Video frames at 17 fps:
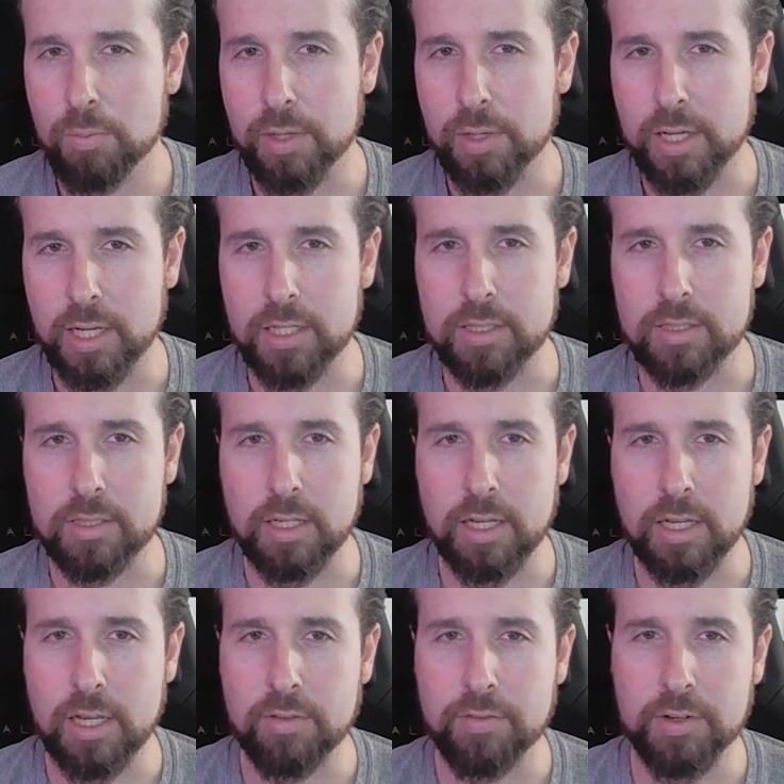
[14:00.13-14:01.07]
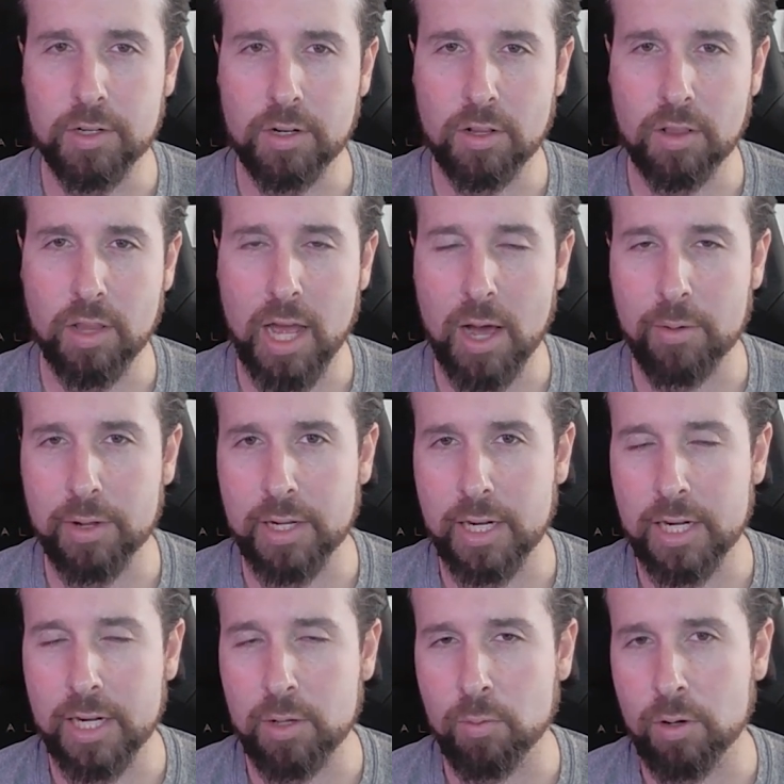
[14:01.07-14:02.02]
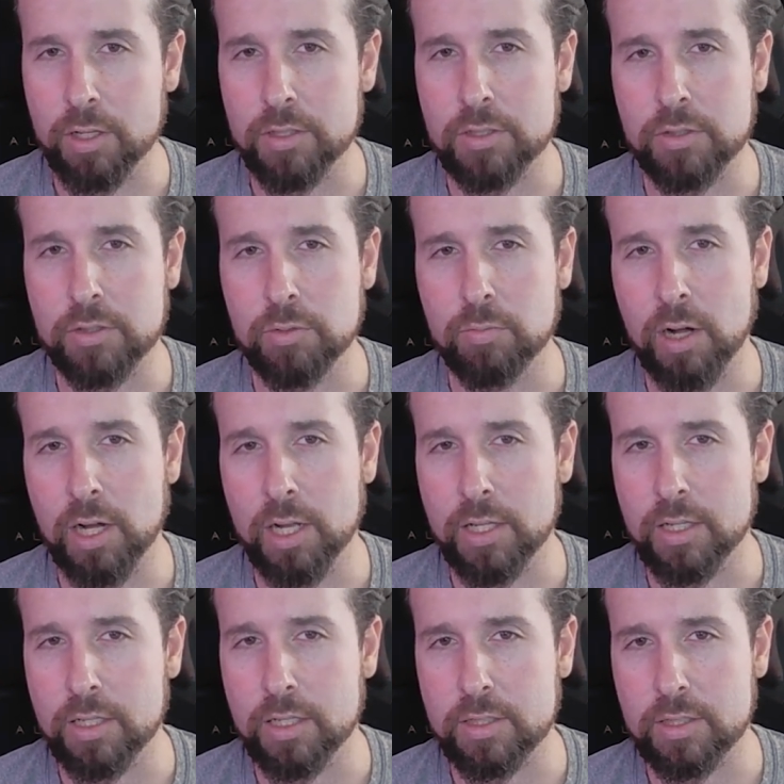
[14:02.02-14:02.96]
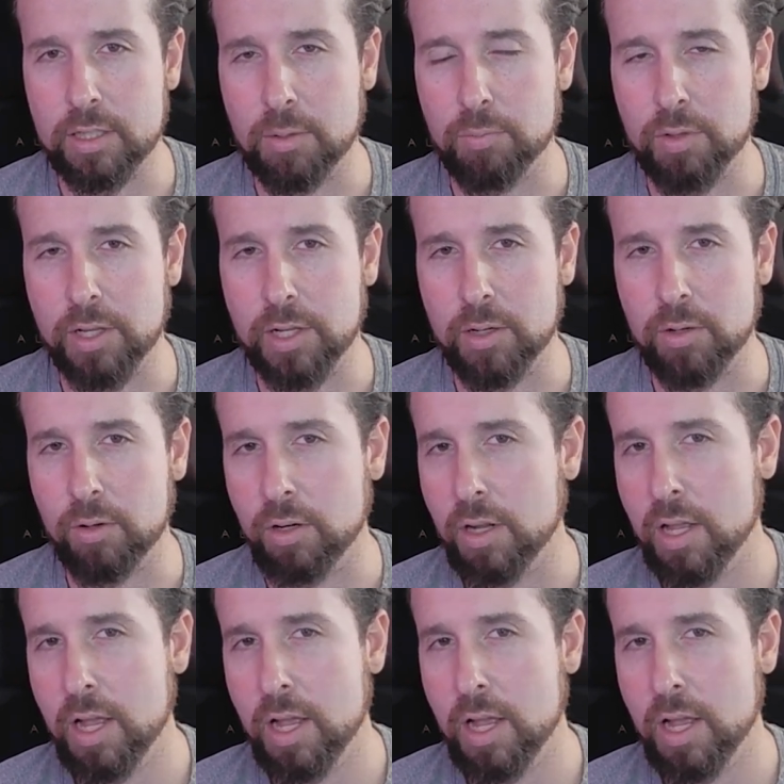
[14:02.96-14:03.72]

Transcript: because if you're allowing anyone to run something